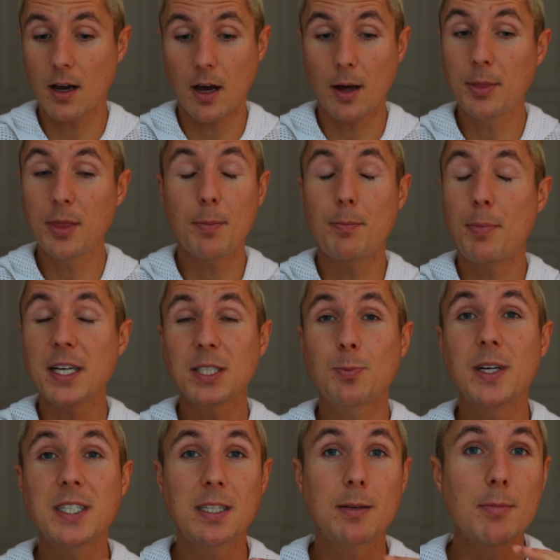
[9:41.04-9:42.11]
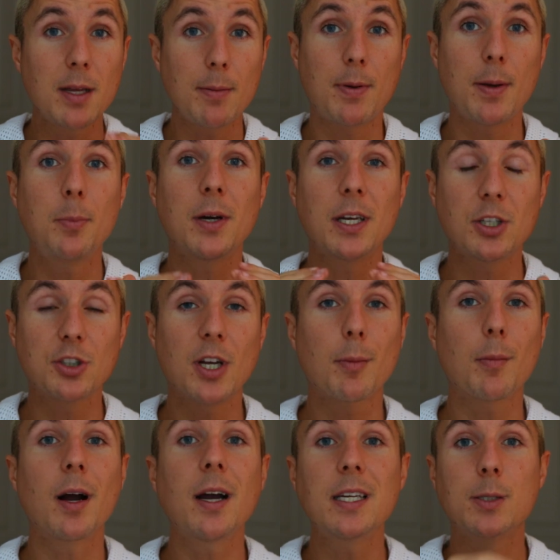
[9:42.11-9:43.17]
the best place to meet people in Chiang
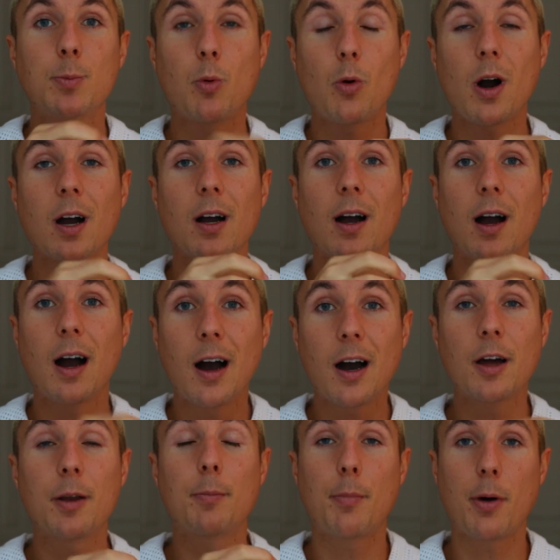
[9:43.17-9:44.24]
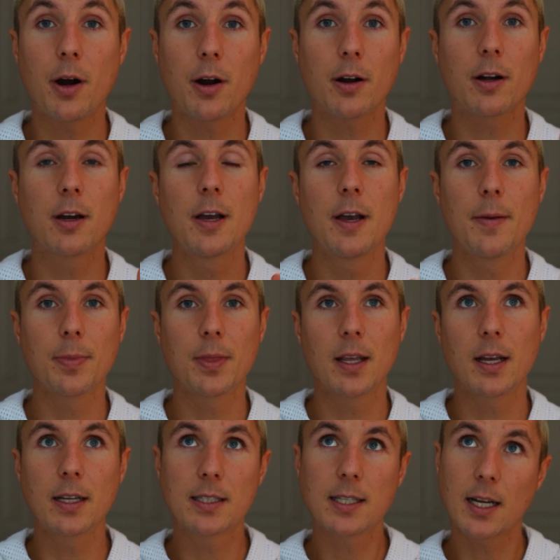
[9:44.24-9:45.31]
Mai is Buak Had Park.
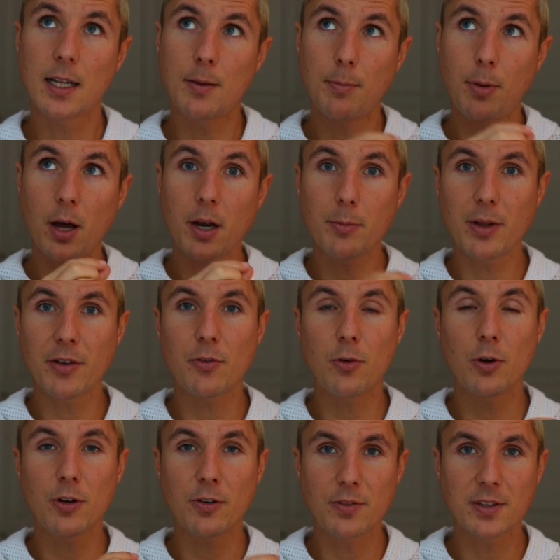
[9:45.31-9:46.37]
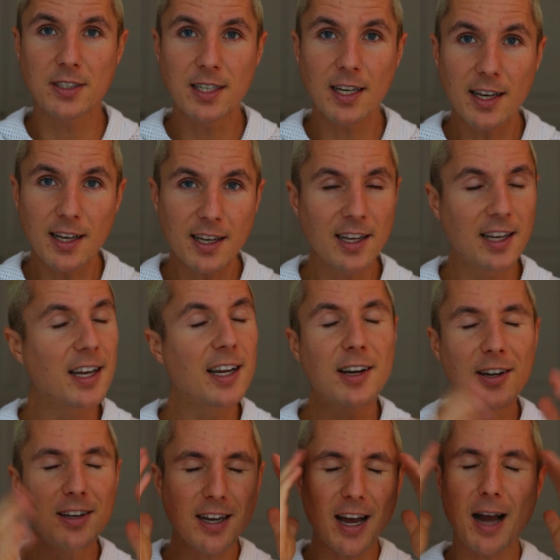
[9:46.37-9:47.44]
It's like the bottom left corner of the city.
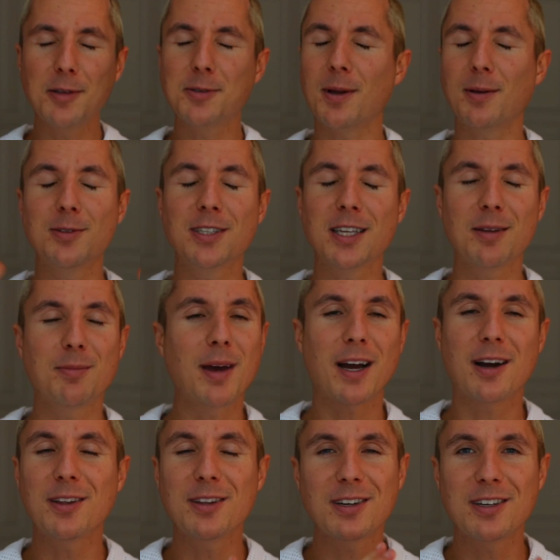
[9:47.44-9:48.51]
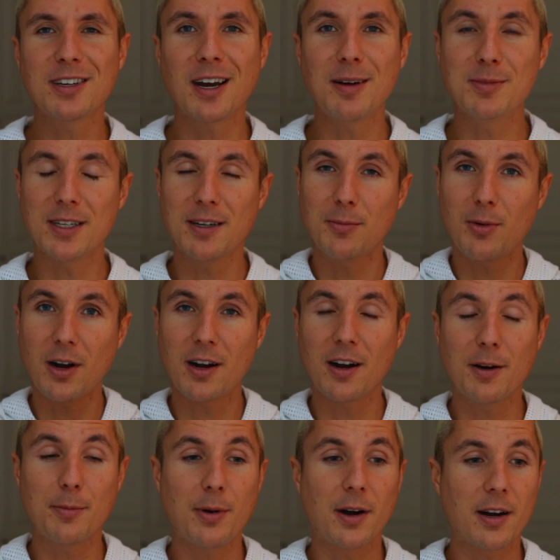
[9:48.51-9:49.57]
Good times, man. I'm just thinking back, all the good times there, Buak
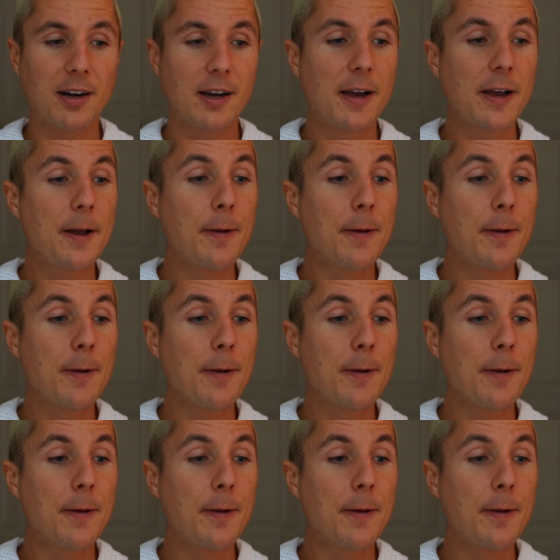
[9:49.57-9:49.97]
Had Park.